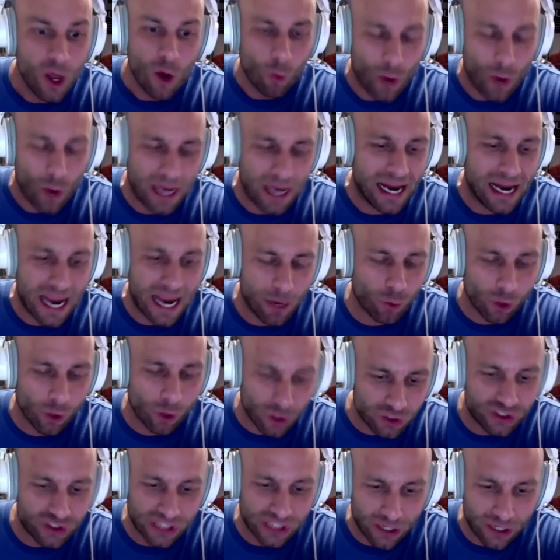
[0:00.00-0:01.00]
win a
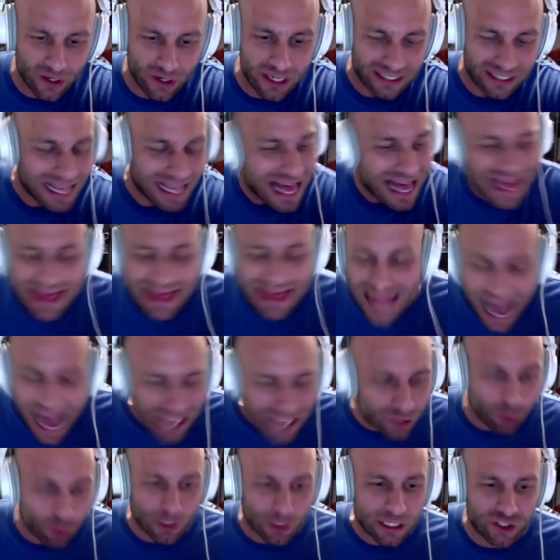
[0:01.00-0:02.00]
World Series?
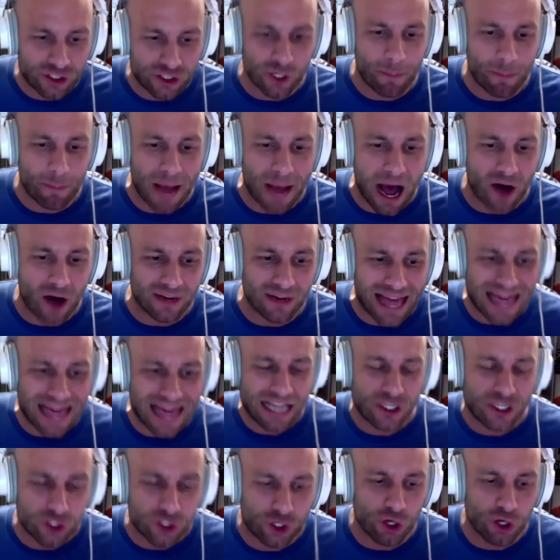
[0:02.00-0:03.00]
That's what it's about. And
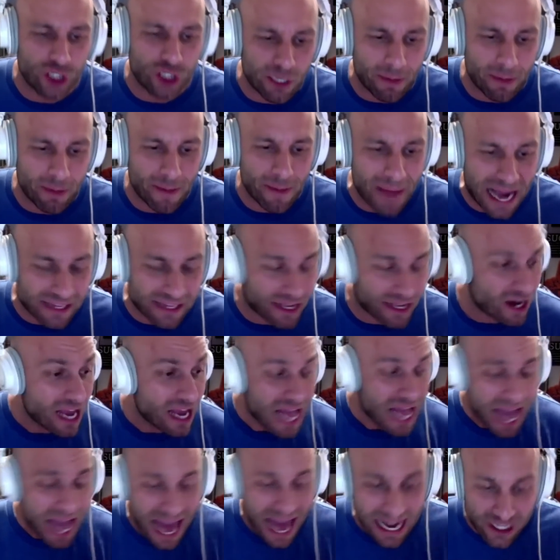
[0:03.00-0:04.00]
it's good to be back there.
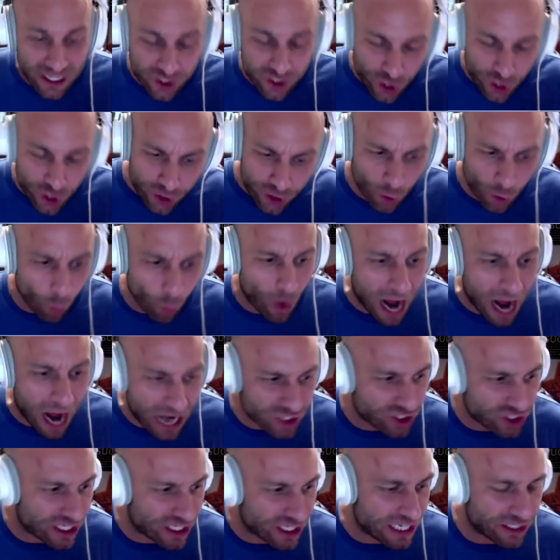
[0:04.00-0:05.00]
And it's good to
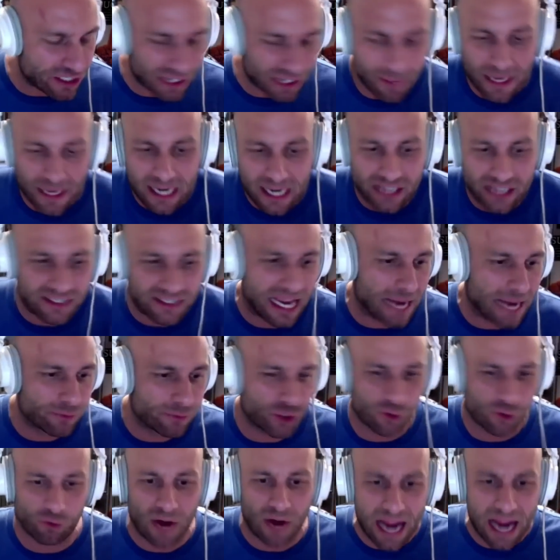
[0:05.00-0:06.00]
watch these. I mean, these games
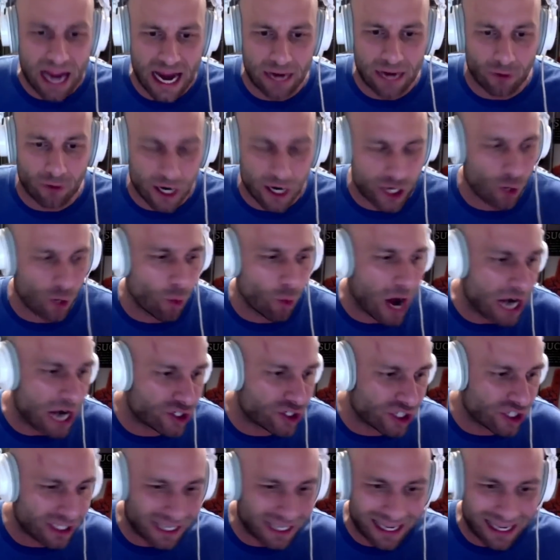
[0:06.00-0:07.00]
are great, right? You're
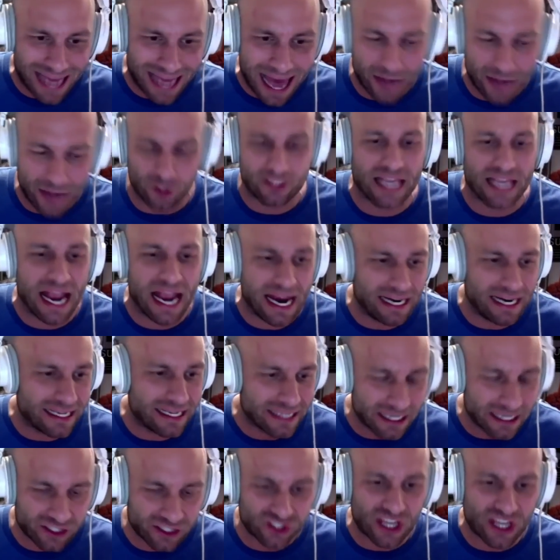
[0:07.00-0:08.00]
watching entertaining,
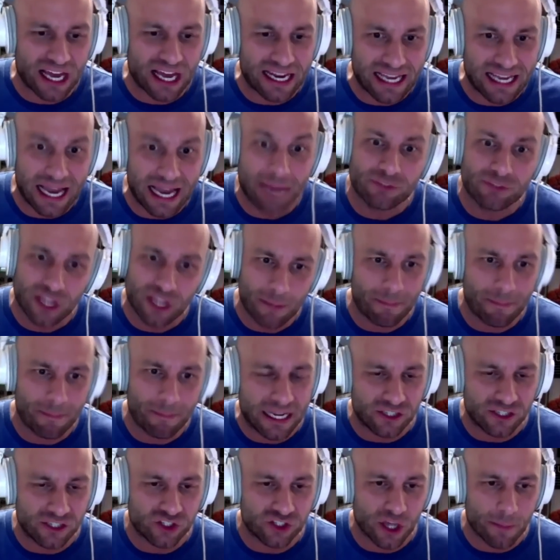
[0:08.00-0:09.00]
exciting games that
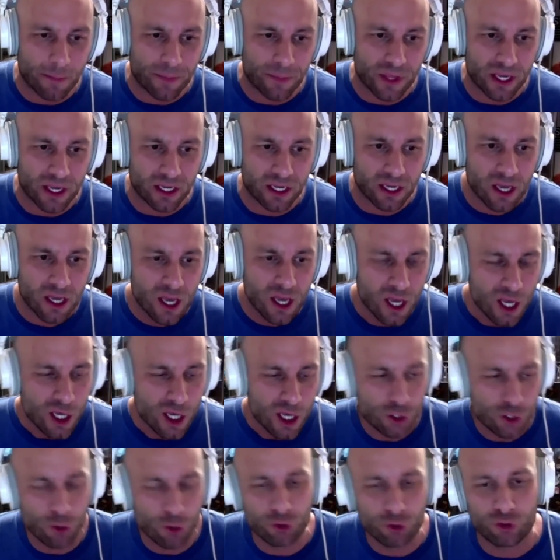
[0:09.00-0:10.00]
mean something.
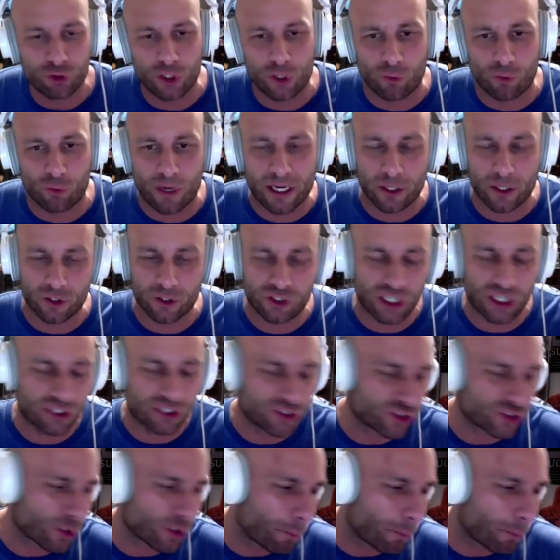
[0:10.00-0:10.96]
Usually the regular season's a